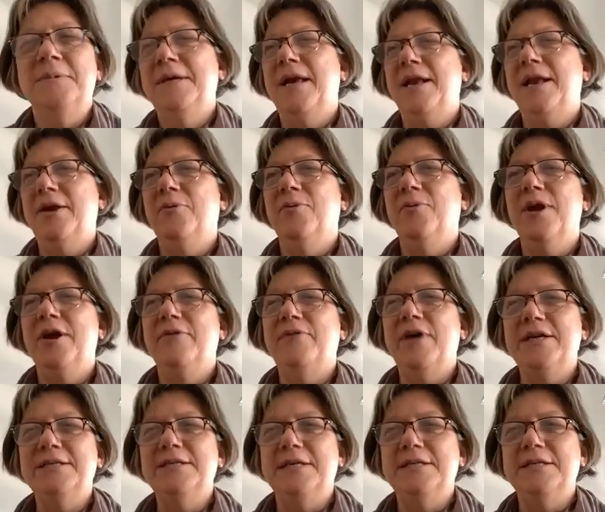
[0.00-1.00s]
getting rid of
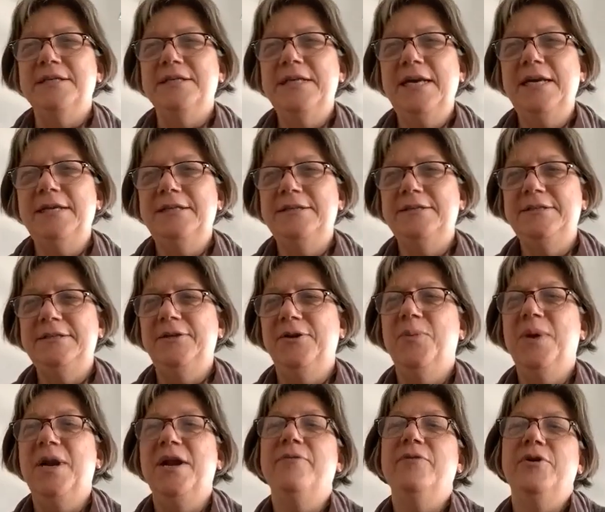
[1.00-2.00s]
excess heat,
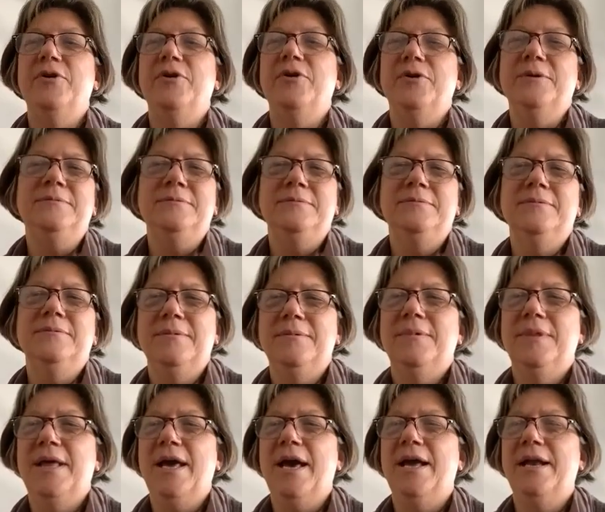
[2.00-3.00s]
whatever
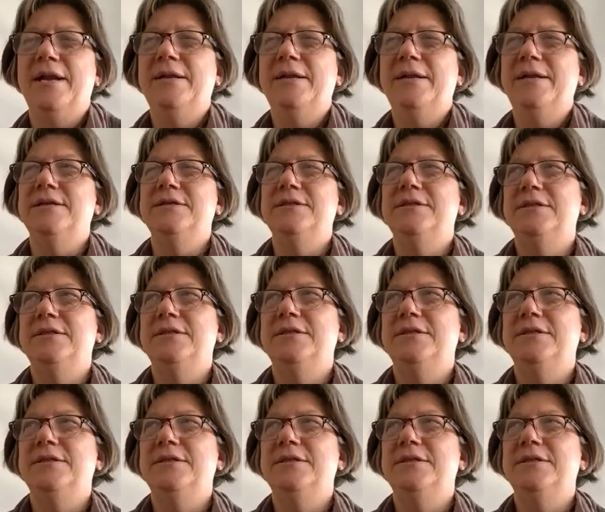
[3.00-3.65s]
that is.